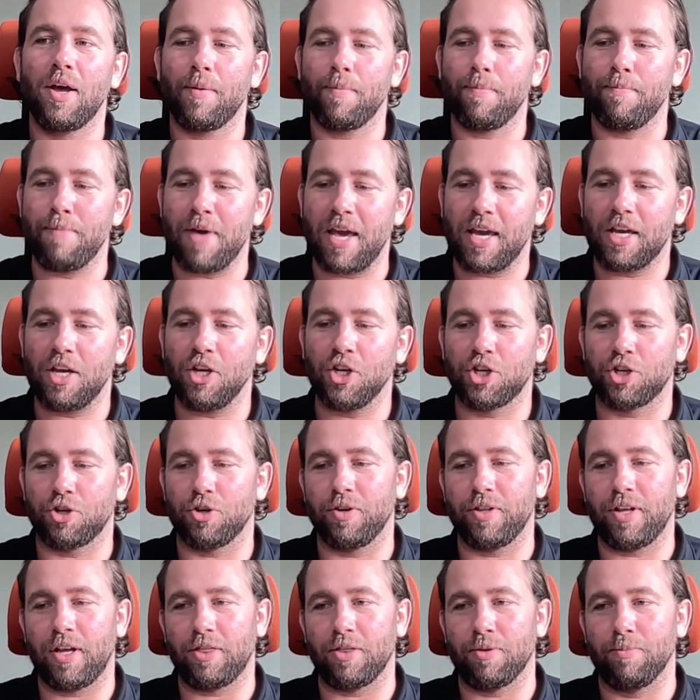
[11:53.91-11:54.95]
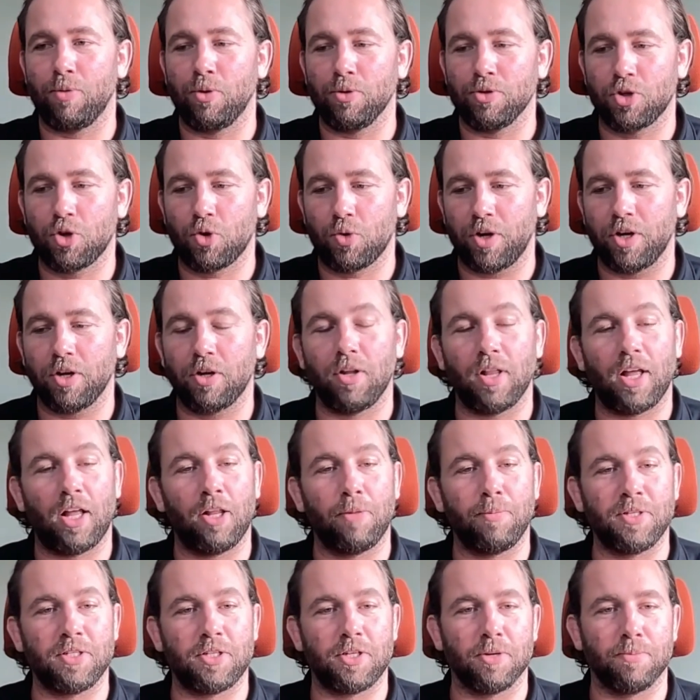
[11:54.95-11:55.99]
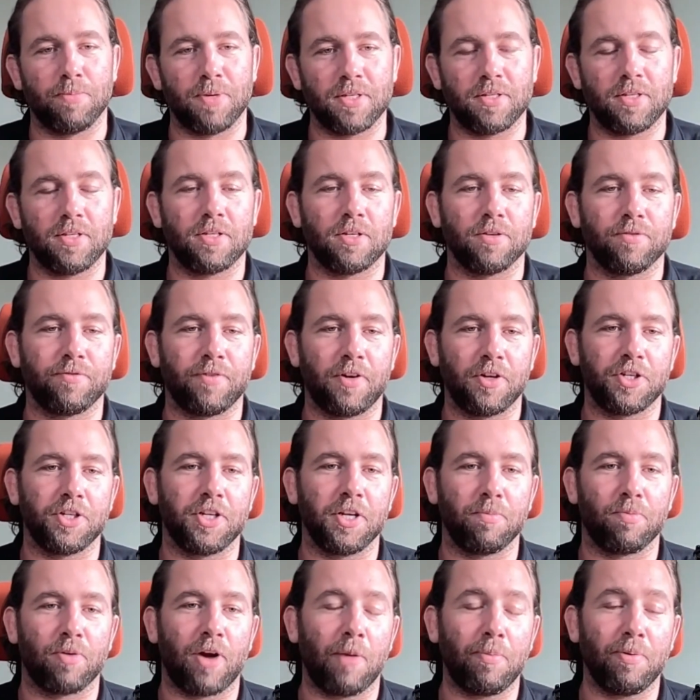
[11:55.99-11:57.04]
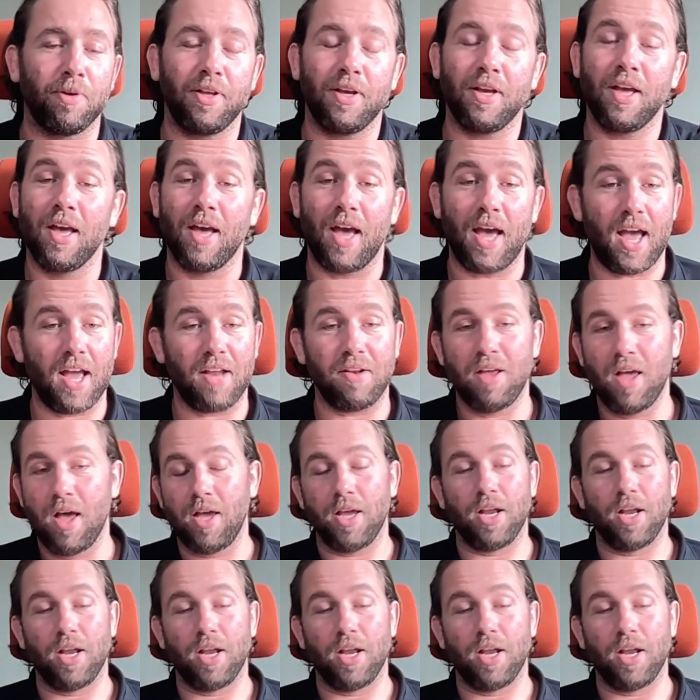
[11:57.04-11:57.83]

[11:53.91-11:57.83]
making sure that the most critical elements of your business are functioning properly and,